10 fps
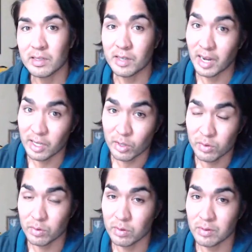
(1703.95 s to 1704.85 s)
It's kind of
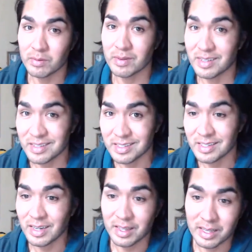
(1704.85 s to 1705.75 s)
cool. What is
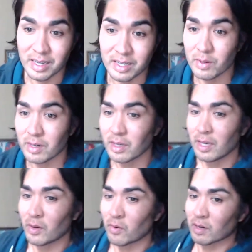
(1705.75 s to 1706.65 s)
it? I think I know what,
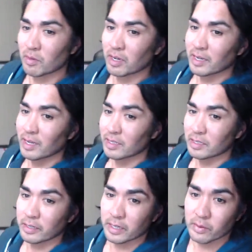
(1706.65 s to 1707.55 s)
what I'm looking at. It's
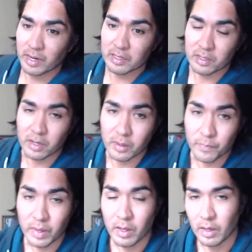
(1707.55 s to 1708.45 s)
clearly a race car.